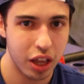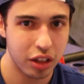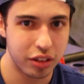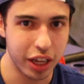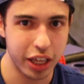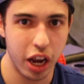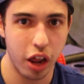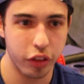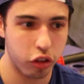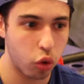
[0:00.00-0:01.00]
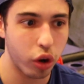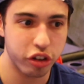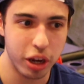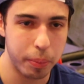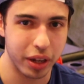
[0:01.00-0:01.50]
didn't get on the score
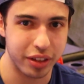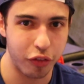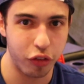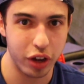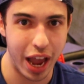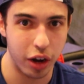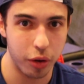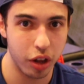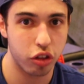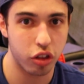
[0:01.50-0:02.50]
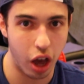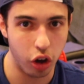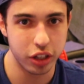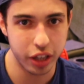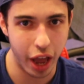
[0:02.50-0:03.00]
sheet, but definitely had a
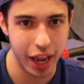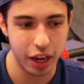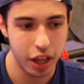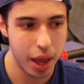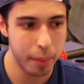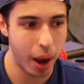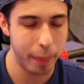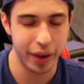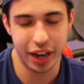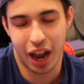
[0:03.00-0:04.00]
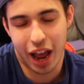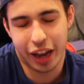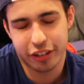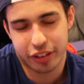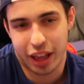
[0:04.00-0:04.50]
solid night, in my opinion. I
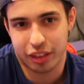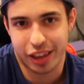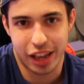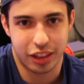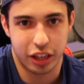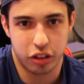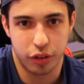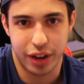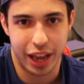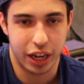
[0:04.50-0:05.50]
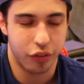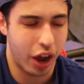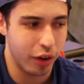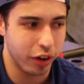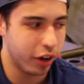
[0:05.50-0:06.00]
just can't say anything too negative.
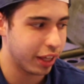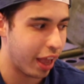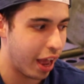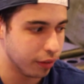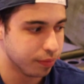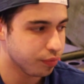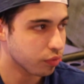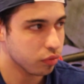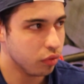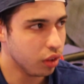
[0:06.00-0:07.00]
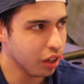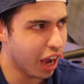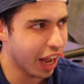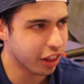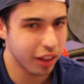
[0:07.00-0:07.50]
I really can't.
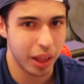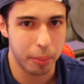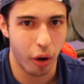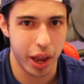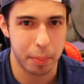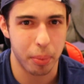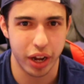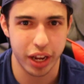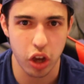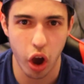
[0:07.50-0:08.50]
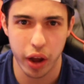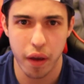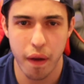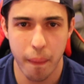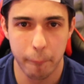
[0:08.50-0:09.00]
I thought they played pretty good,
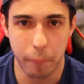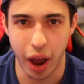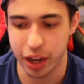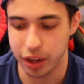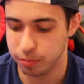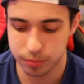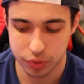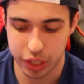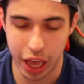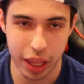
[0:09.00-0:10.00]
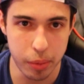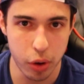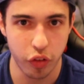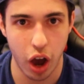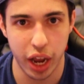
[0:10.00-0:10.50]
but now they
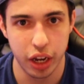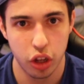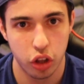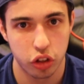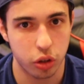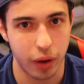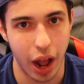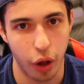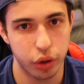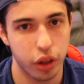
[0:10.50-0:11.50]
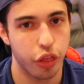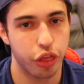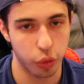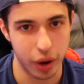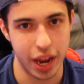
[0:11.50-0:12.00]
move on to round
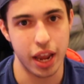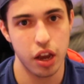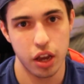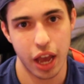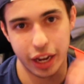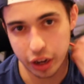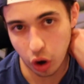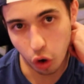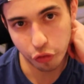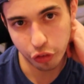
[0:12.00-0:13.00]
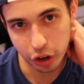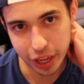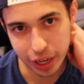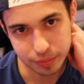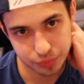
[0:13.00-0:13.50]
three. And then hopefully